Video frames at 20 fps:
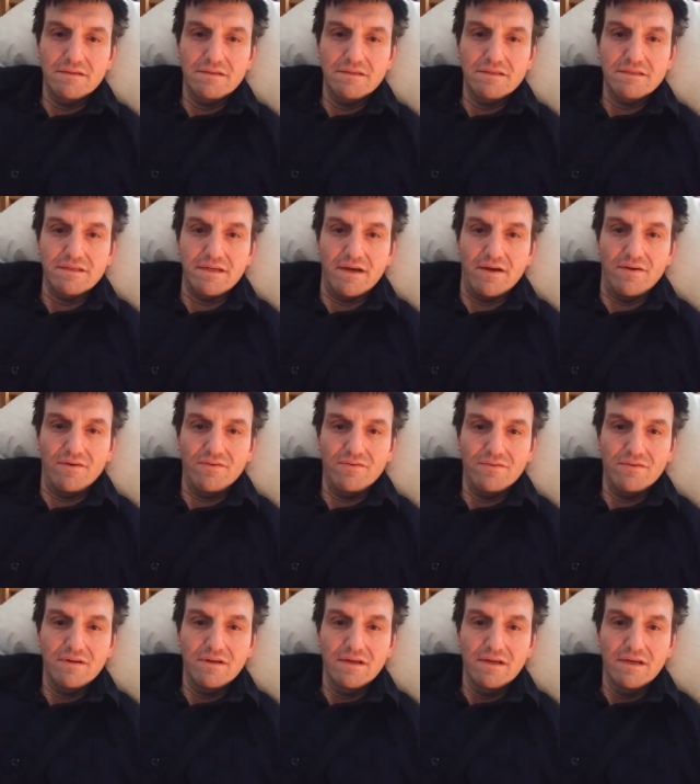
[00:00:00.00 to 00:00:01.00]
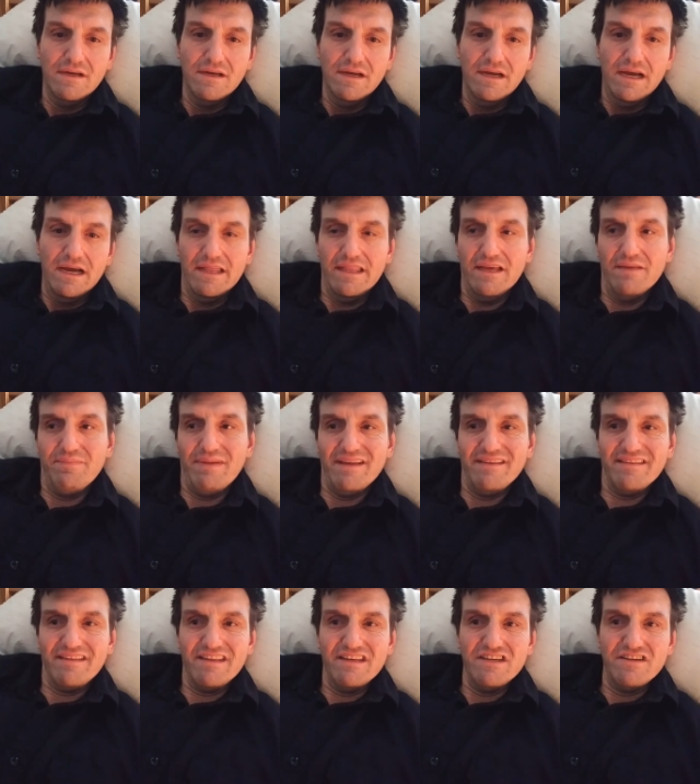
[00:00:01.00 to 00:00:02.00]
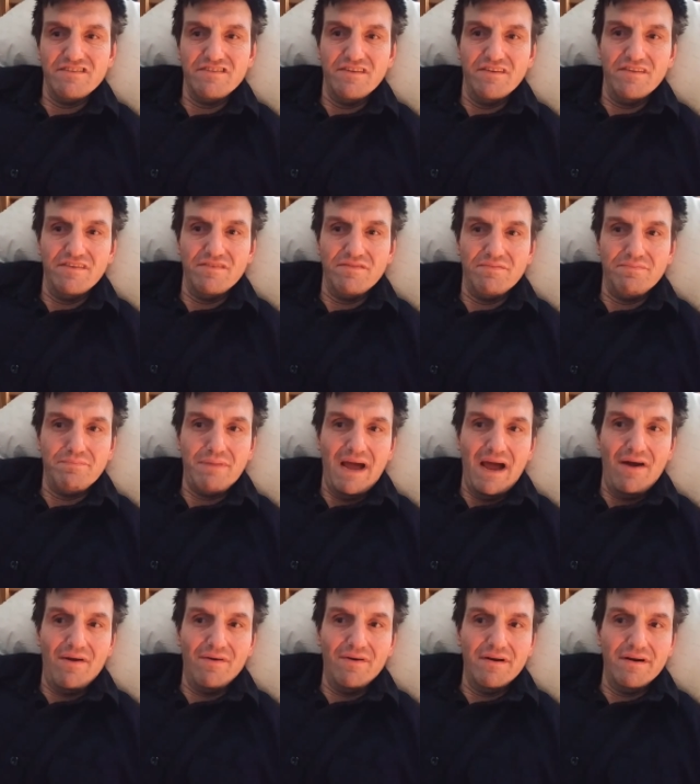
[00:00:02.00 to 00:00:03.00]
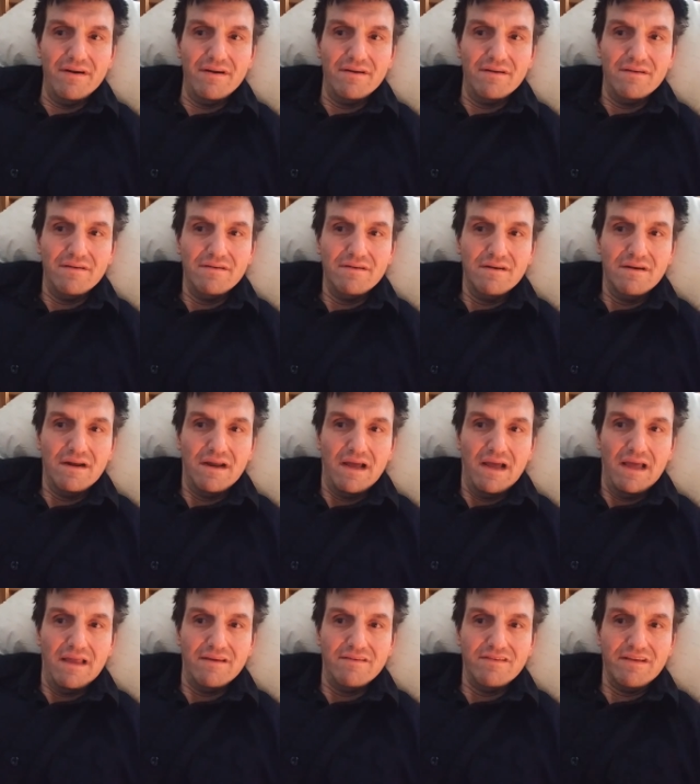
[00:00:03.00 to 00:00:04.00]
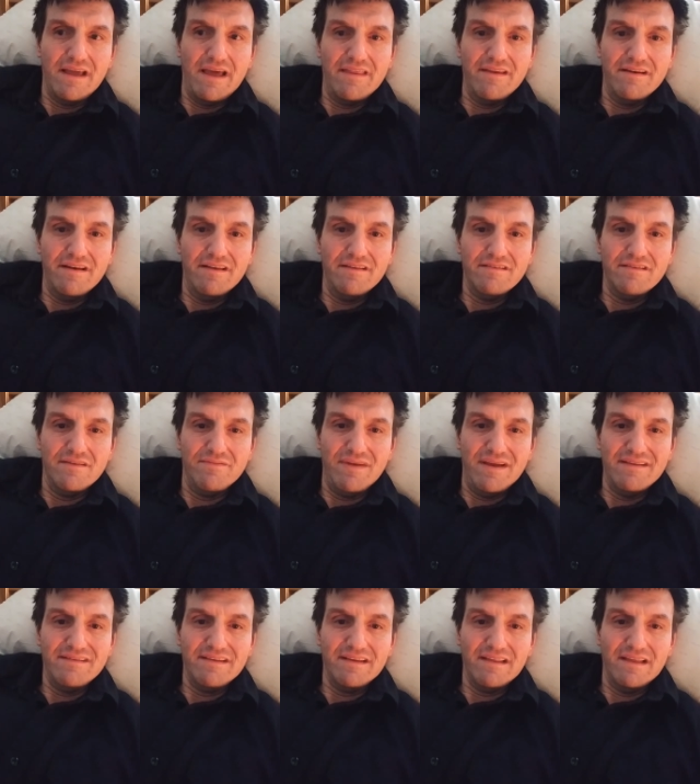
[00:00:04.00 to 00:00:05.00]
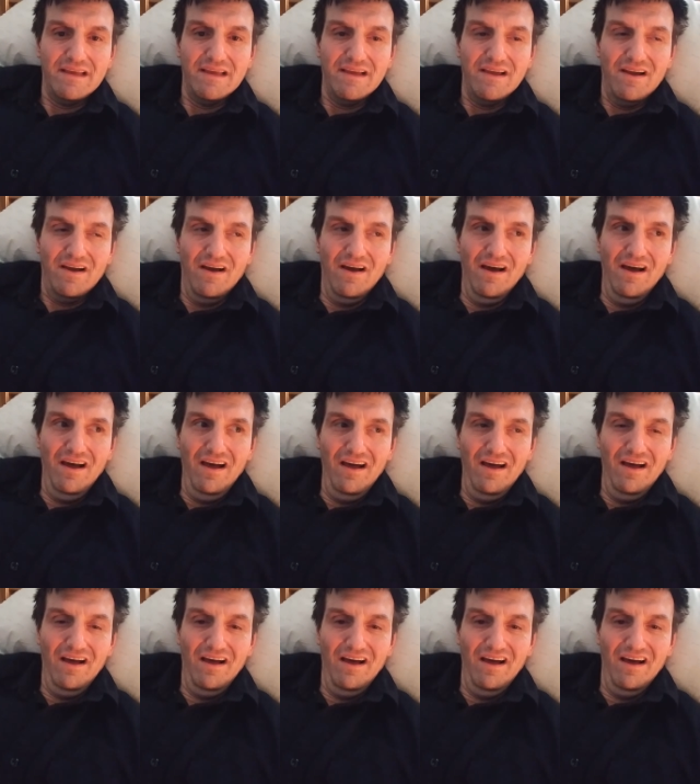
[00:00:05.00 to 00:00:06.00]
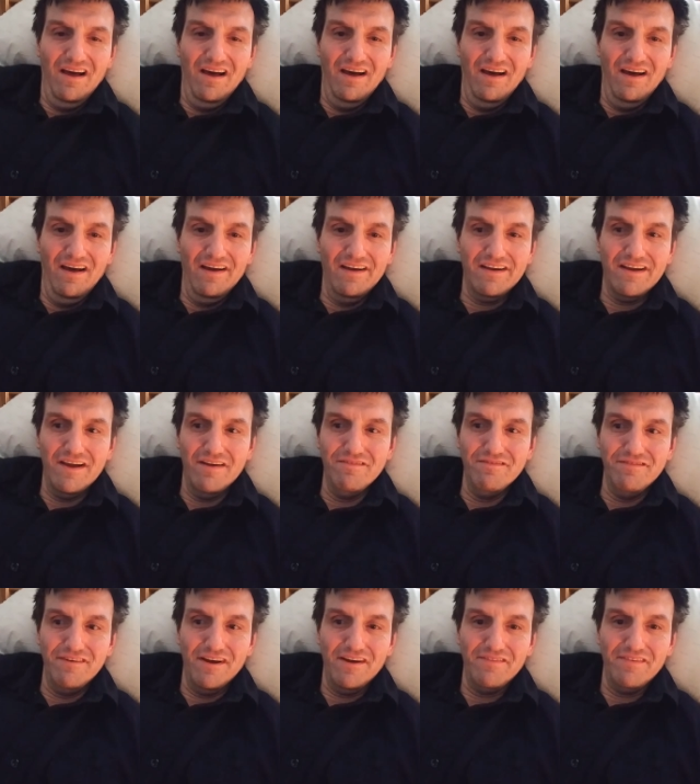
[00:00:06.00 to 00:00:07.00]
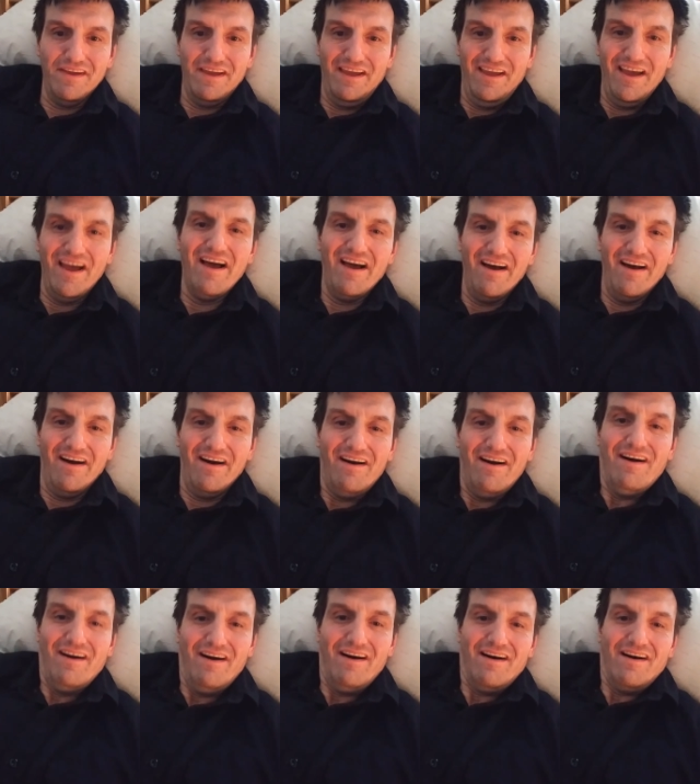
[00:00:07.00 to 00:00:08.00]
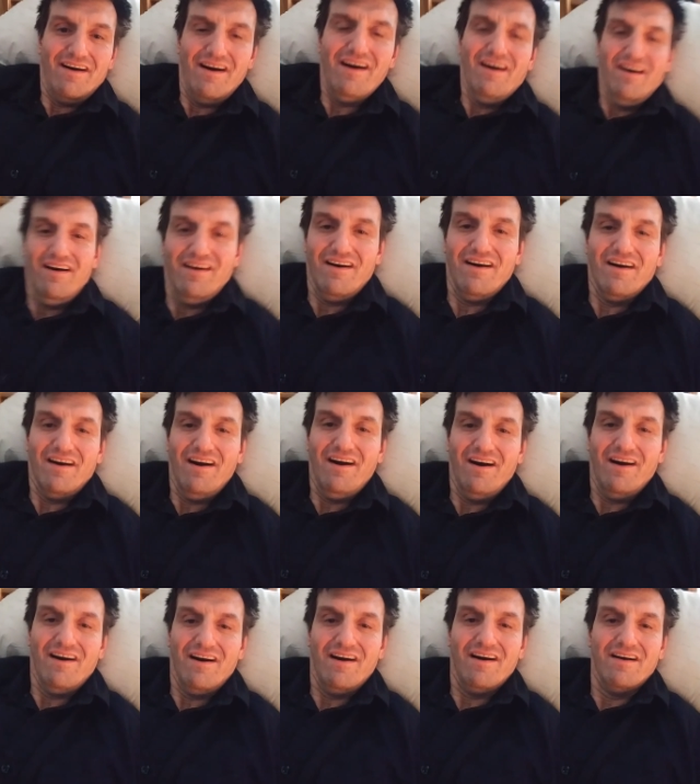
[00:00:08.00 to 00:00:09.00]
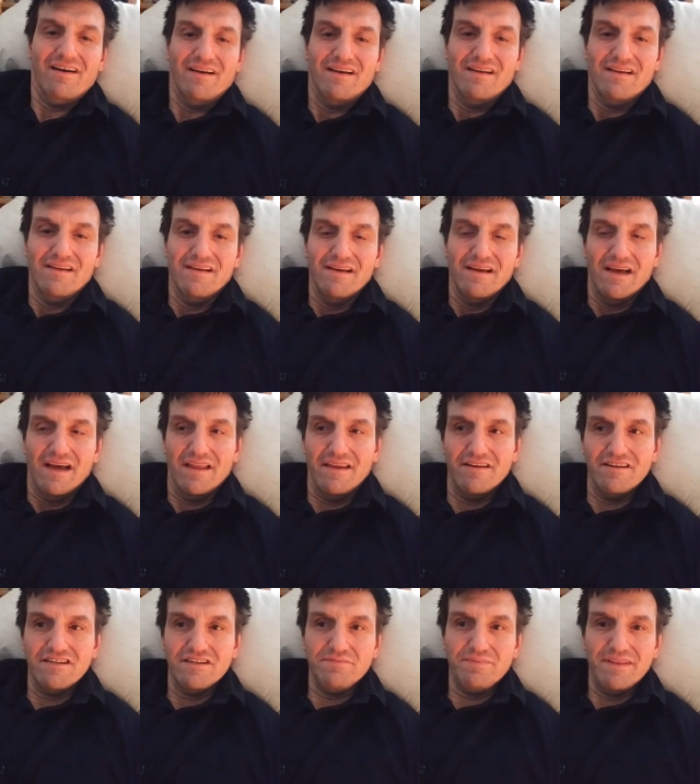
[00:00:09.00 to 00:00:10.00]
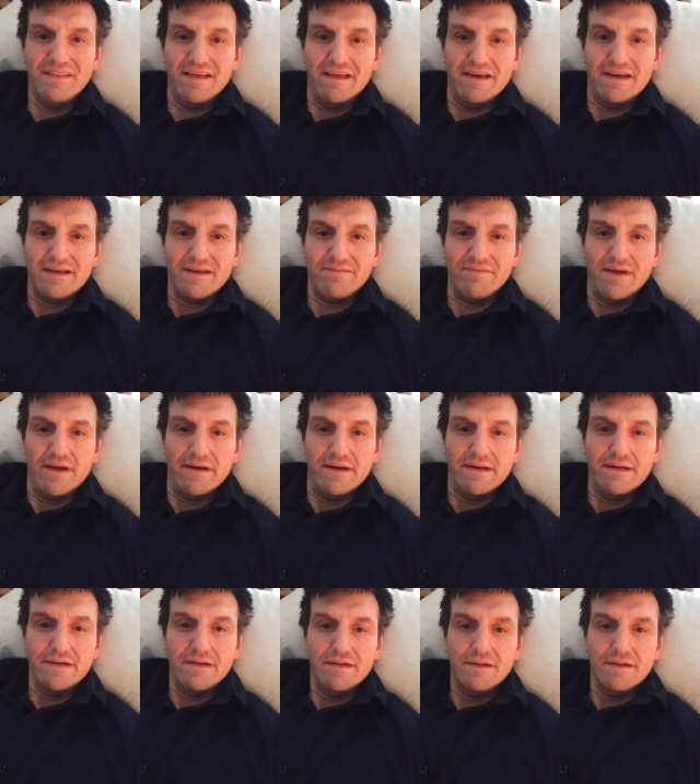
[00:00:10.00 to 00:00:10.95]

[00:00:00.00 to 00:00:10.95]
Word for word: So, and they basically just use power and, and togetherness to basically, uh, come fuck me. Uh, uh, and they're just pathetic about it.